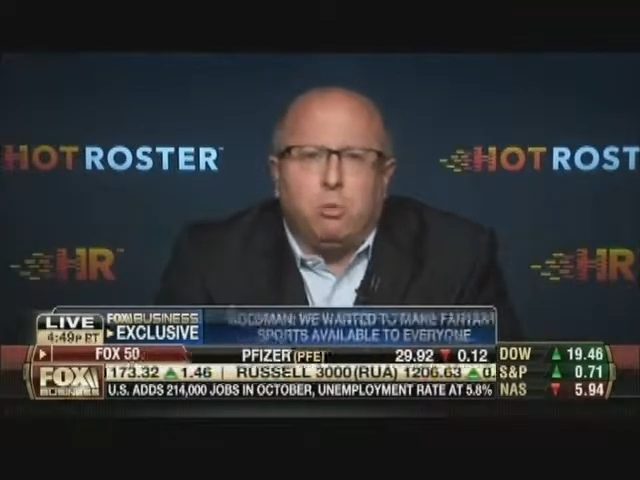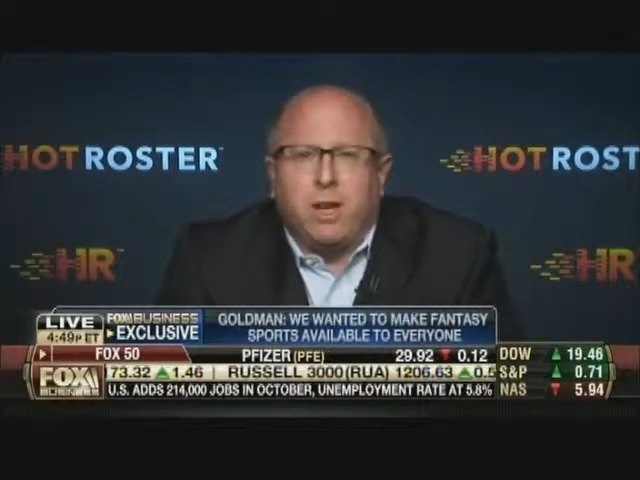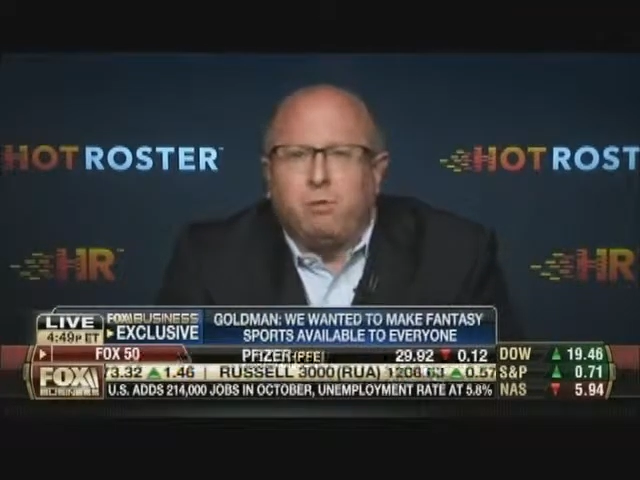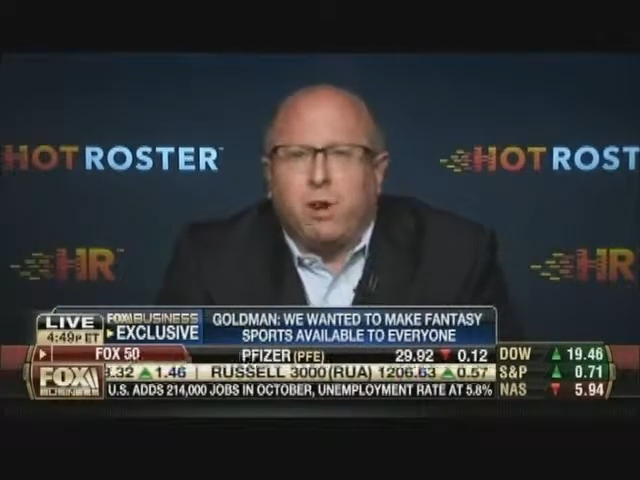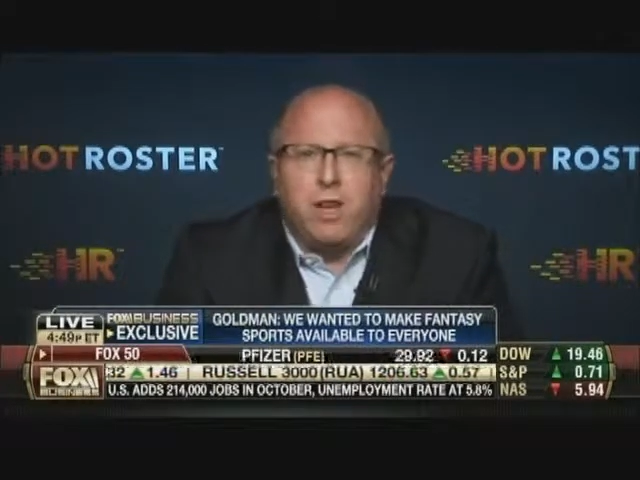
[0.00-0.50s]

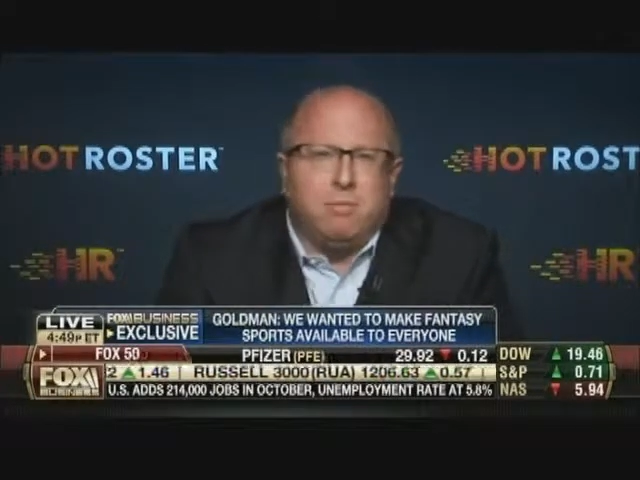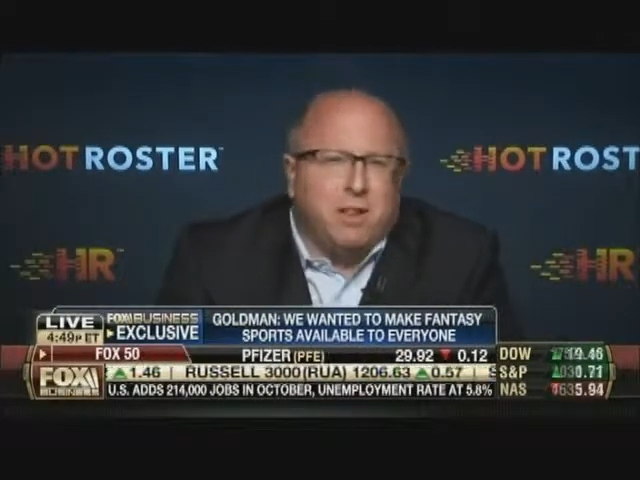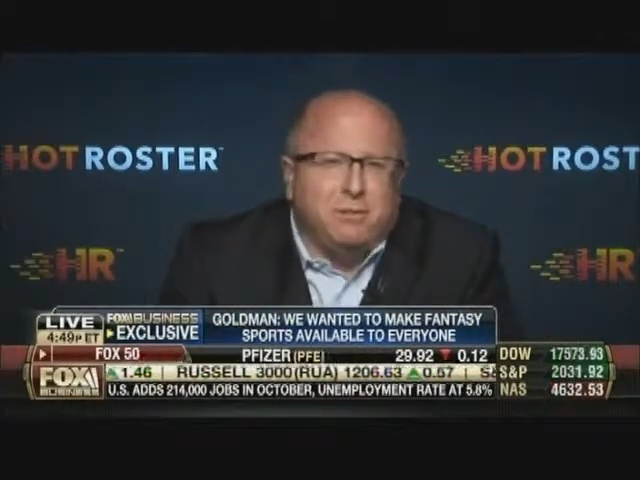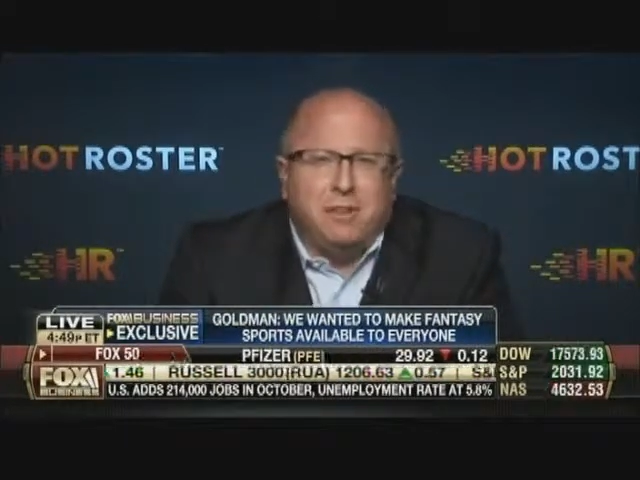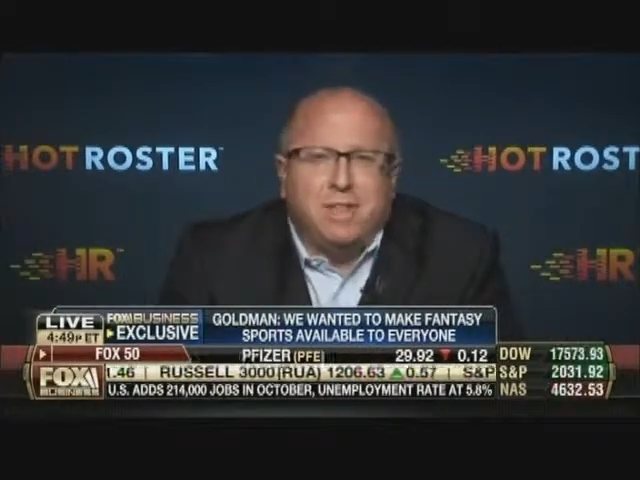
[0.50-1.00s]
like running
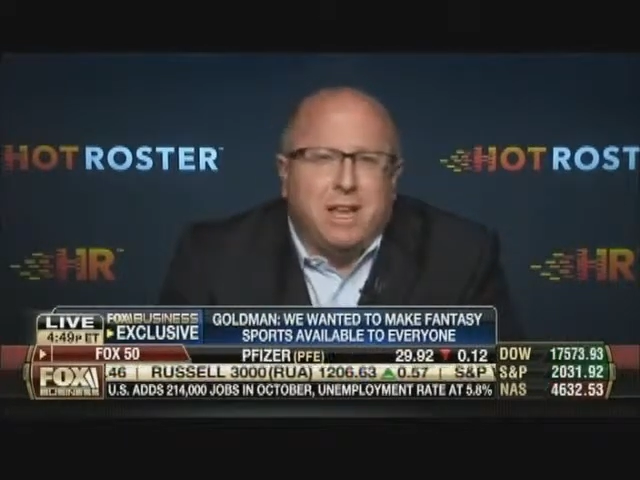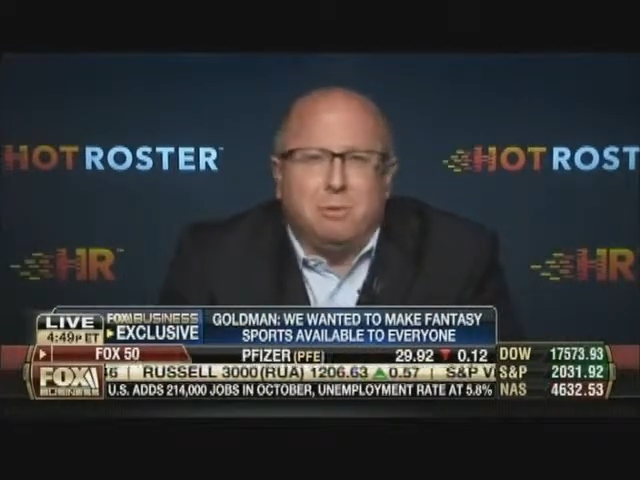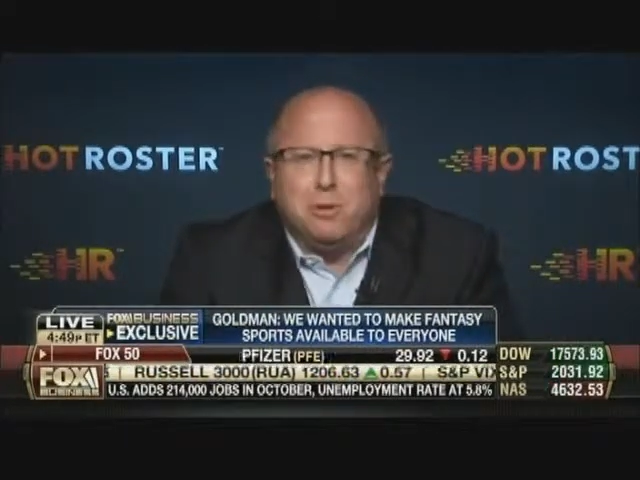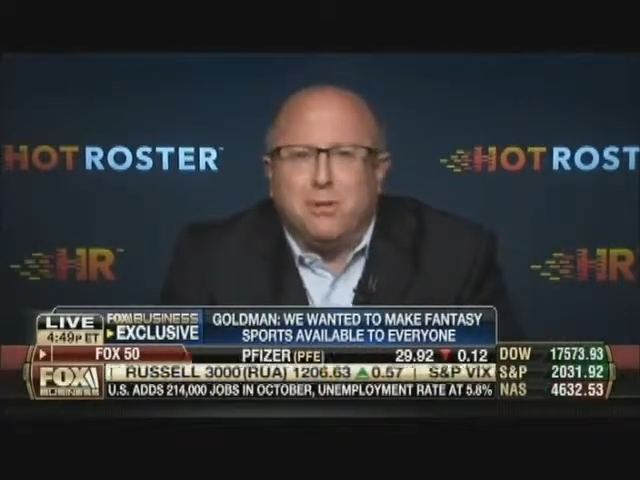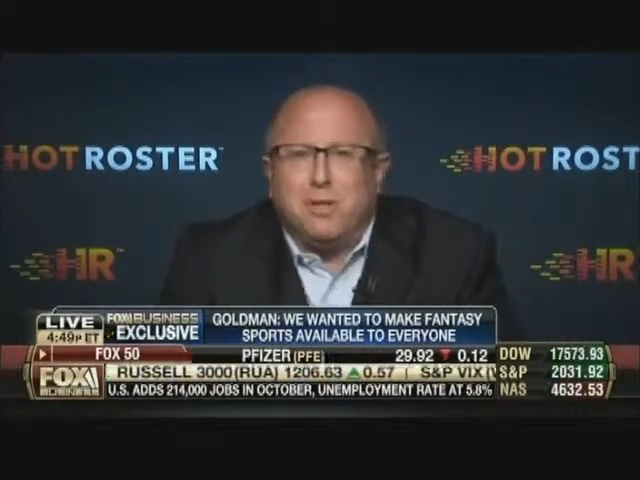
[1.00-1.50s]
pivot
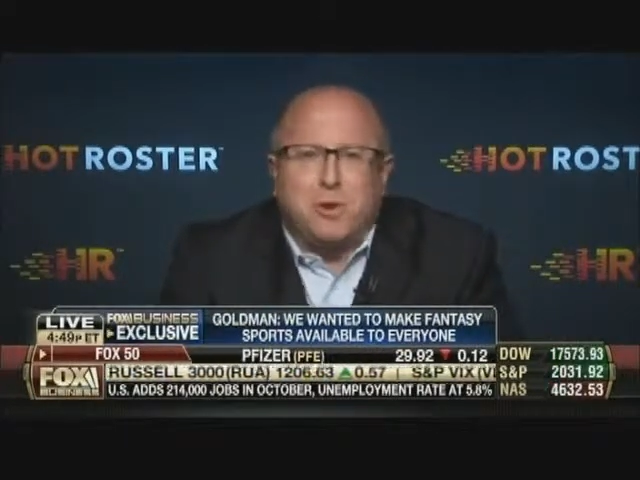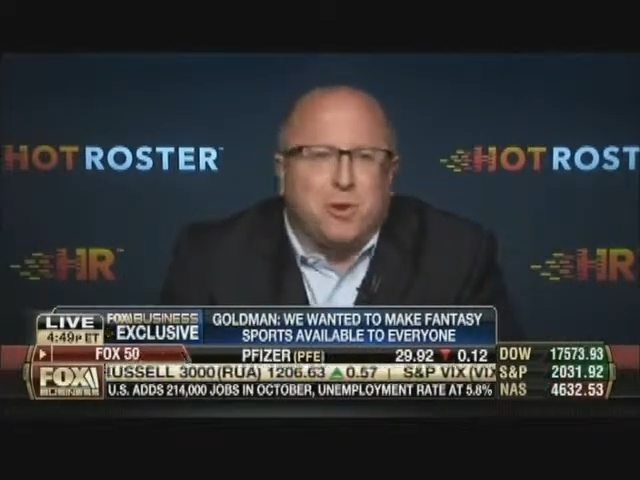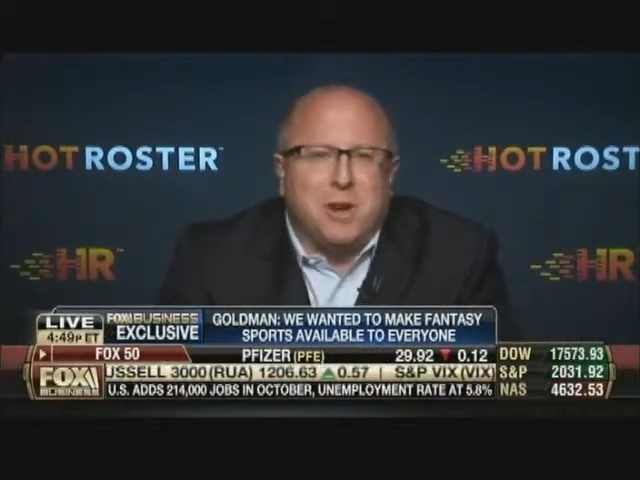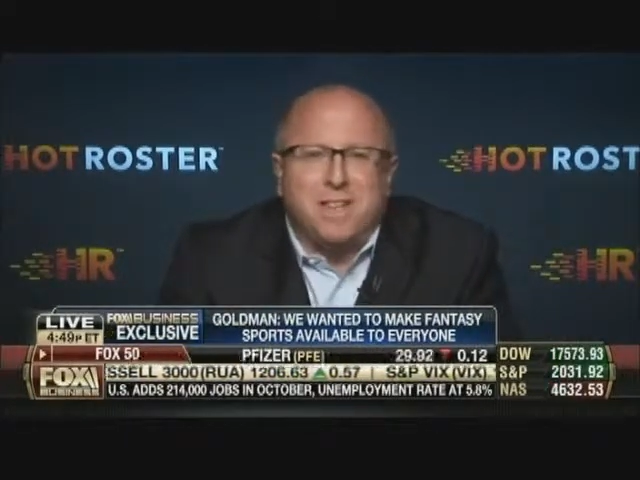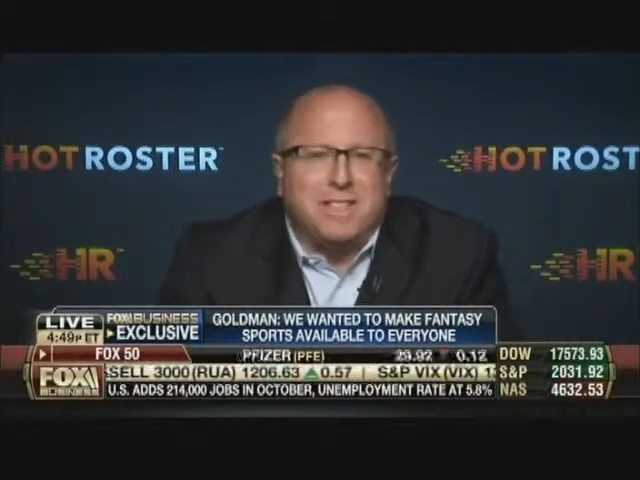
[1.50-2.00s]
tables and
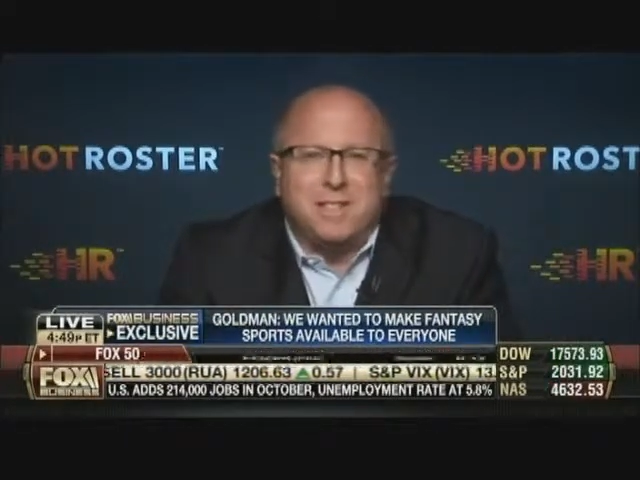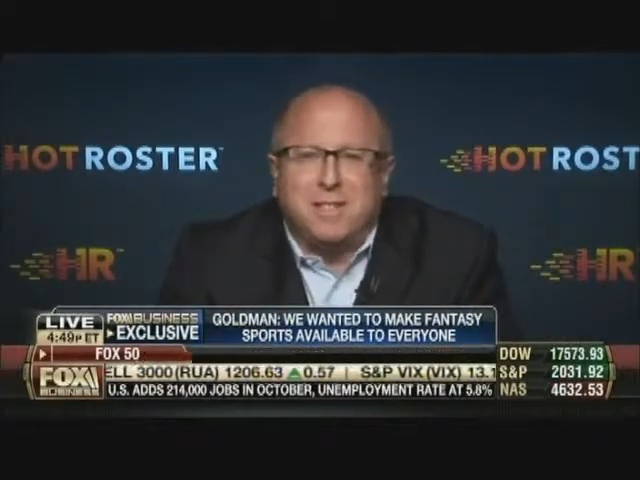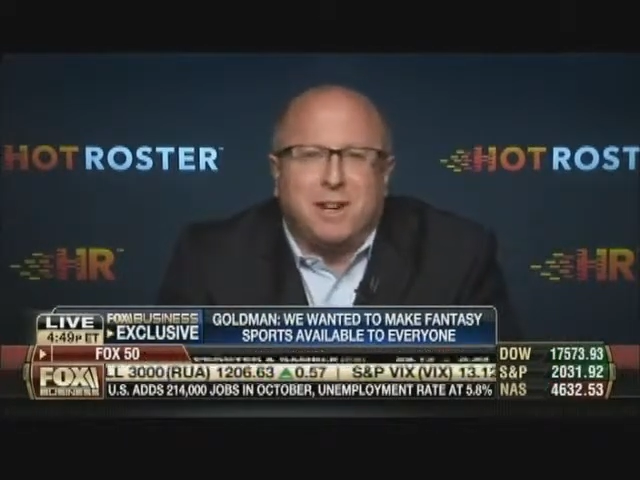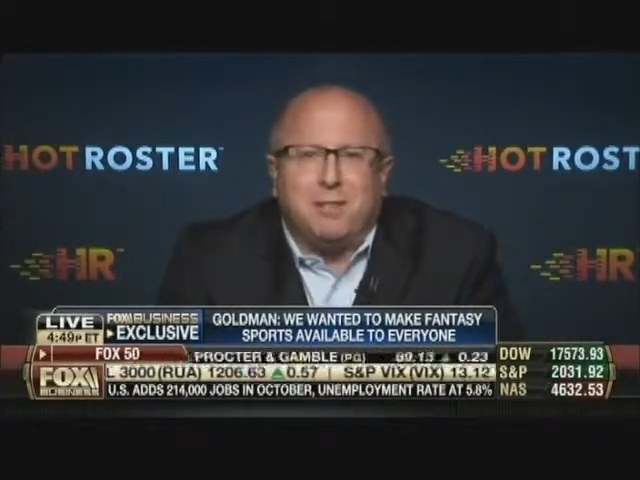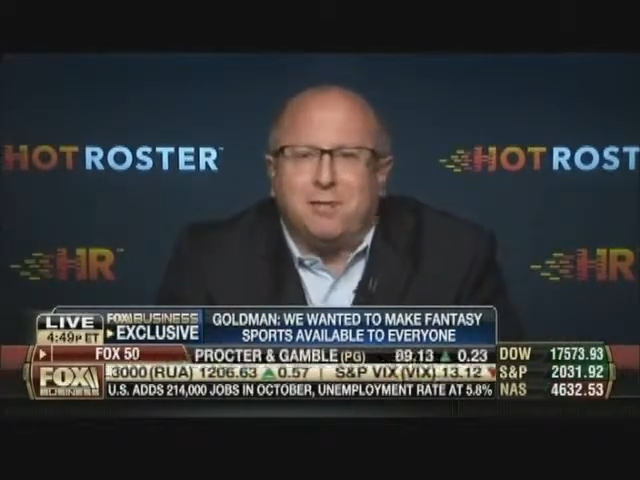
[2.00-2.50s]
crazy
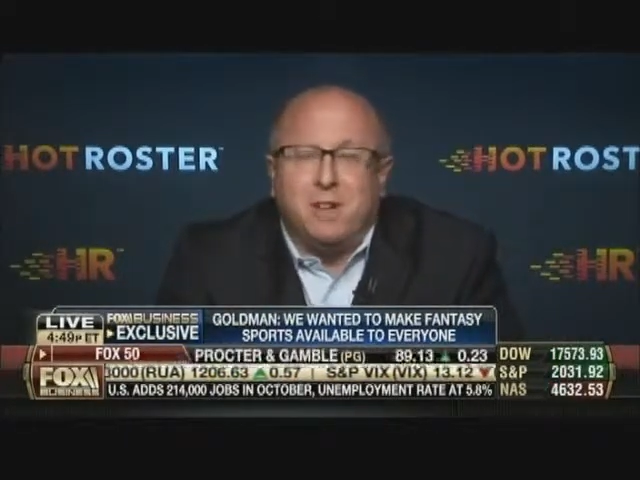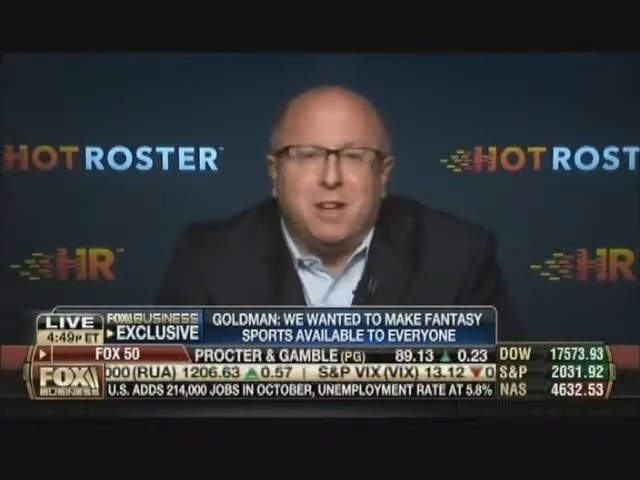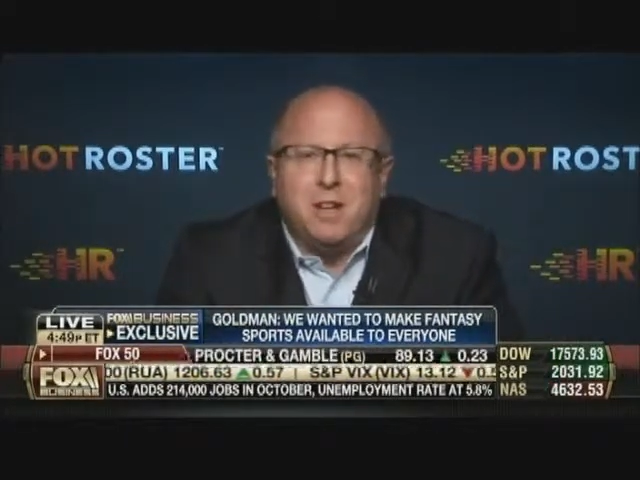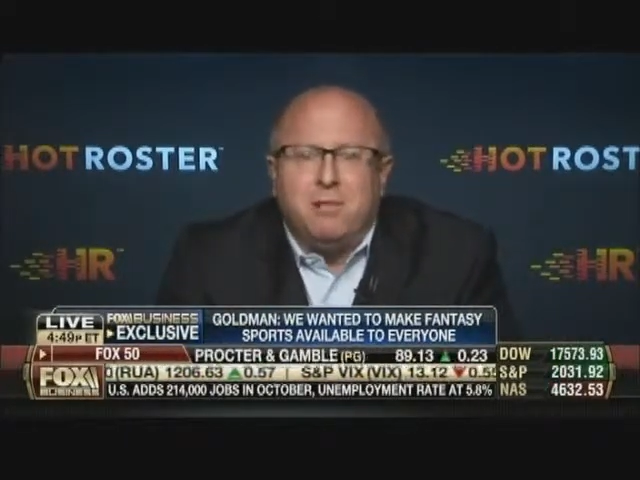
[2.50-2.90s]
stuff and